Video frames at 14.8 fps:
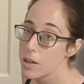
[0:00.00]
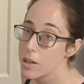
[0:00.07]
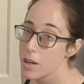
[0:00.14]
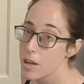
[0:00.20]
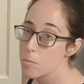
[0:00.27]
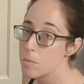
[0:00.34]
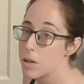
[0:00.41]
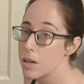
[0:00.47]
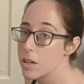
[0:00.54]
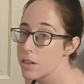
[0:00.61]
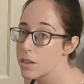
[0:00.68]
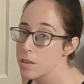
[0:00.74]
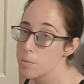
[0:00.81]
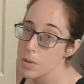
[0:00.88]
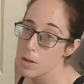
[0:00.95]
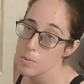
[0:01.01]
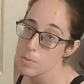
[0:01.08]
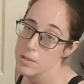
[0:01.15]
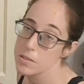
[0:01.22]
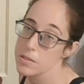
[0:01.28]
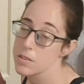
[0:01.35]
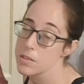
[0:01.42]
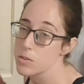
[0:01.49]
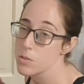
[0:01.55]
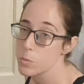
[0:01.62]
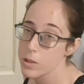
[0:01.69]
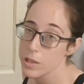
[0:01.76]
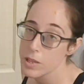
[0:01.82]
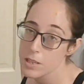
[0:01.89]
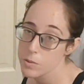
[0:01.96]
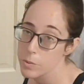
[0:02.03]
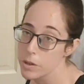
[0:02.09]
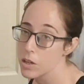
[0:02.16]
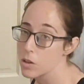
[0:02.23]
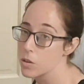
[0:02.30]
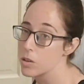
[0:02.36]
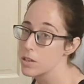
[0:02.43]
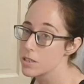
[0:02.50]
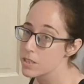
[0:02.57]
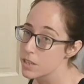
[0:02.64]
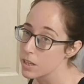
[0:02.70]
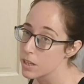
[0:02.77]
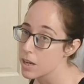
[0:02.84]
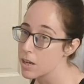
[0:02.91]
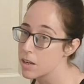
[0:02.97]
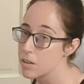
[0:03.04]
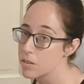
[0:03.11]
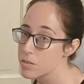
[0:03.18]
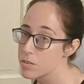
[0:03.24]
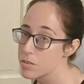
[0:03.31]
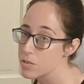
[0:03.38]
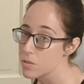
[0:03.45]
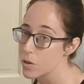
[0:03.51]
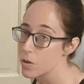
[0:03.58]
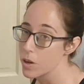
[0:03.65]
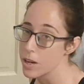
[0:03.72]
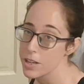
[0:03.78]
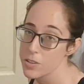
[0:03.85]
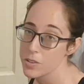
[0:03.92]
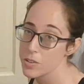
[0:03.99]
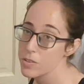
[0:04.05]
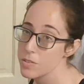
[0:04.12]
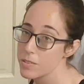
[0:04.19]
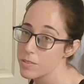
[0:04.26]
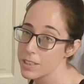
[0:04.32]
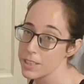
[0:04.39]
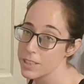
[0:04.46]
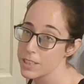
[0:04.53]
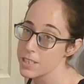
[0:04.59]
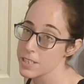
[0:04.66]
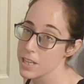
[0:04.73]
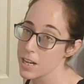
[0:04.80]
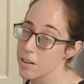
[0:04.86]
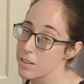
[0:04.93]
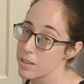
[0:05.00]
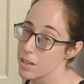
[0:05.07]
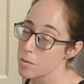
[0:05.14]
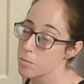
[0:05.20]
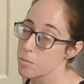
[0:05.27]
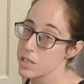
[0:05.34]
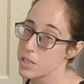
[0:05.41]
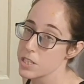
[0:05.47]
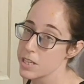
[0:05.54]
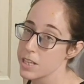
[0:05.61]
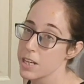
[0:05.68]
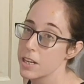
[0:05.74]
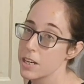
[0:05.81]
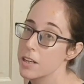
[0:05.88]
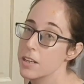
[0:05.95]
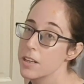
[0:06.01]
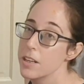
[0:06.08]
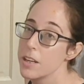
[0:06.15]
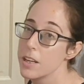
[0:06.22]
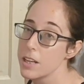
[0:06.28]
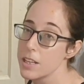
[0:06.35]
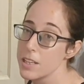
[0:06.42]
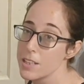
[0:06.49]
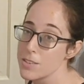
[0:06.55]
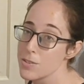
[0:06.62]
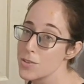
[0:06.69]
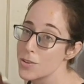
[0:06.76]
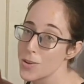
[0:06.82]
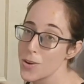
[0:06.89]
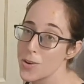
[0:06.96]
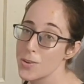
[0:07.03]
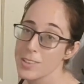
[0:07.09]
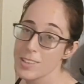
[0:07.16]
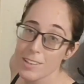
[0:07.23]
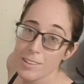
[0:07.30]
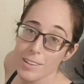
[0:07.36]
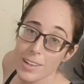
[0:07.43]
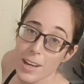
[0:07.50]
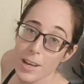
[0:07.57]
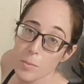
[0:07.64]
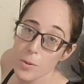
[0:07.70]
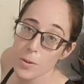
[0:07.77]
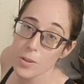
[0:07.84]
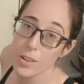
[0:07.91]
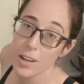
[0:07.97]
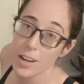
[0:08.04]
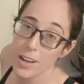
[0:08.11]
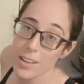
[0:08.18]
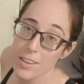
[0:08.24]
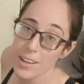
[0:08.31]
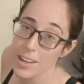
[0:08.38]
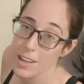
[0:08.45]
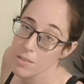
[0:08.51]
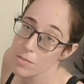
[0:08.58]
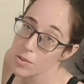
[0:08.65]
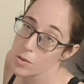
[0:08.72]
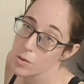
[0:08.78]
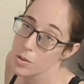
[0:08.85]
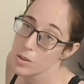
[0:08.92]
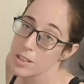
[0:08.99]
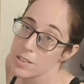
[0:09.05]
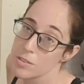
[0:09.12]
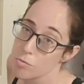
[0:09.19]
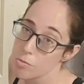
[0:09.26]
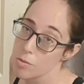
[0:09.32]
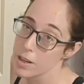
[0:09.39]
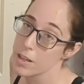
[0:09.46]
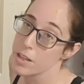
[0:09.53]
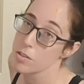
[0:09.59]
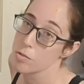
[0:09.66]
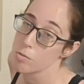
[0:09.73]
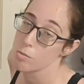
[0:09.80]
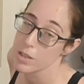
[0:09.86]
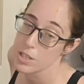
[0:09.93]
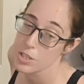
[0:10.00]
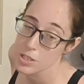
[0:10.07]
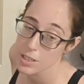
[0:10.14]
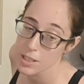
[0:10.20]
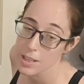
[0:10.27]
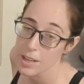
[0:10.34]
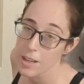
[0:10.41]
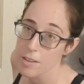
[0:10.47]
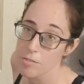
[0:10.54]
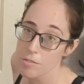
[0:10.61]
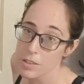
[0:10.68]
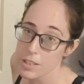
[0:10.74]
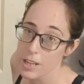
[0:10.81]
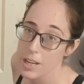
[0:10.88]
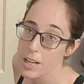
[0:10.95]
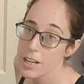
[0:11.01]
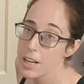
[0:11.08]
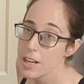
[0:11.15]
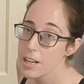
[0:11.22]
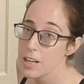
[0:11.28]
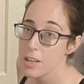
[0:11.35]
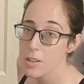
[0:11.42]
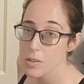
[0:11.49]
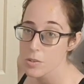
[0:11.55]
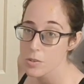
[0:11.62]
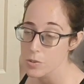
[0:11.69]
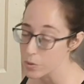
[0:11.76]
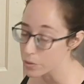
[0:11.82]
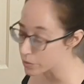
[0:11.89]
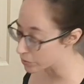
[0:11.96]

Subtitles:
a month, maybe 6 weeks when I go into Laos, so I don't really need to carry that much gear. It's not cold here in Cambodia either, even though it's raining torrentially every day, so